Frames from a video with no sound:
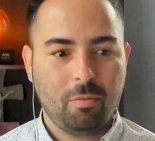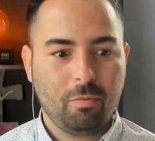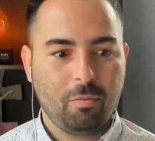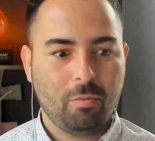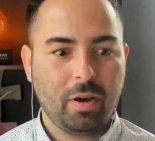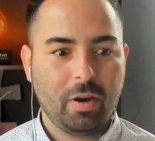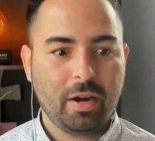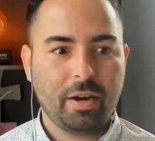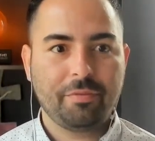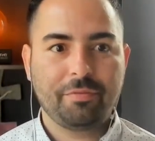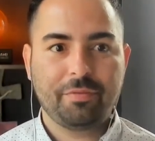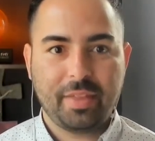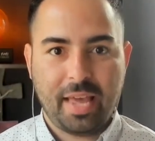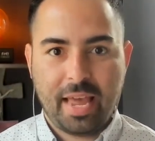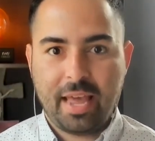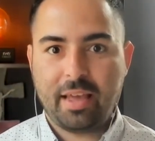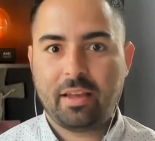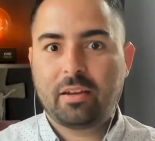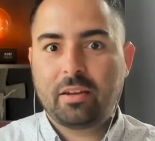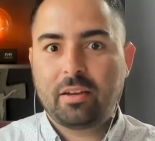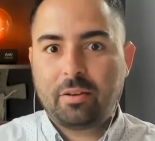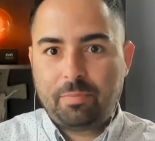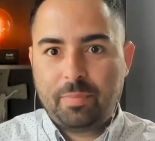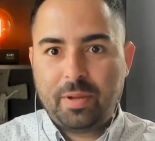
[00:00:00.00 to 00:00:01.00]
What if they
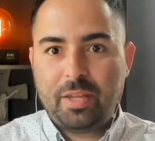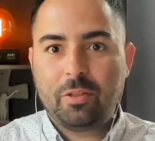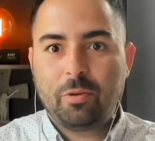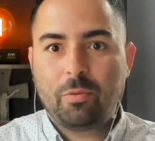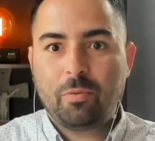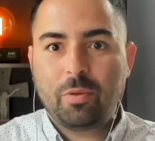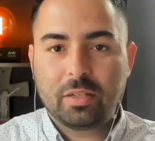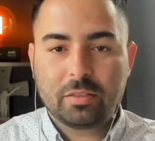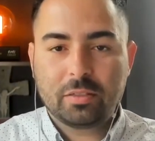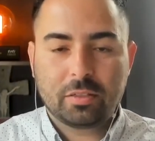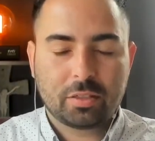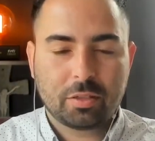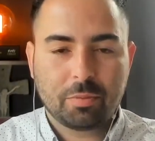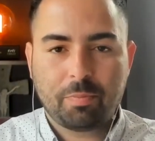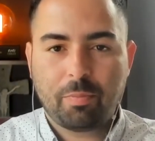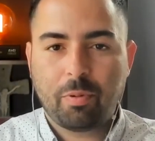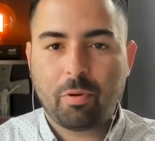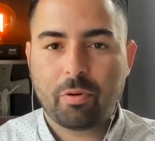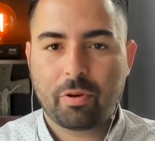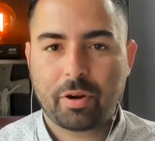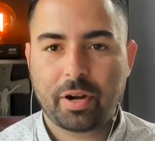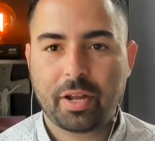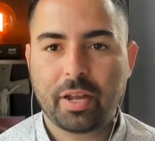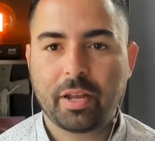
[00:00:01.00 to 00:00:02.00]
could be the ones
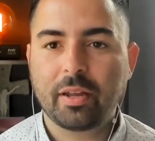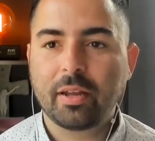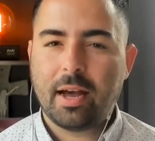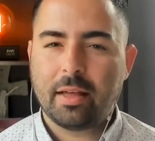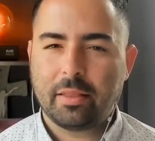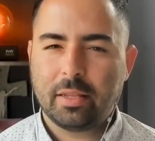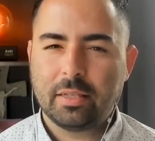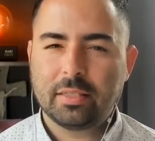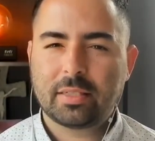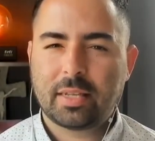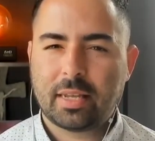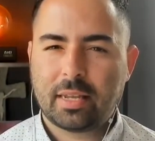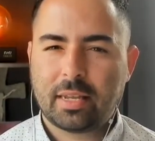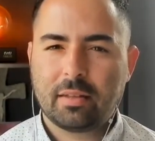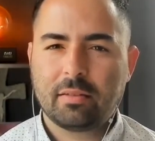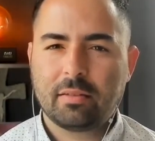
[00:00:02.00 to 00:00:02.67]
supporting these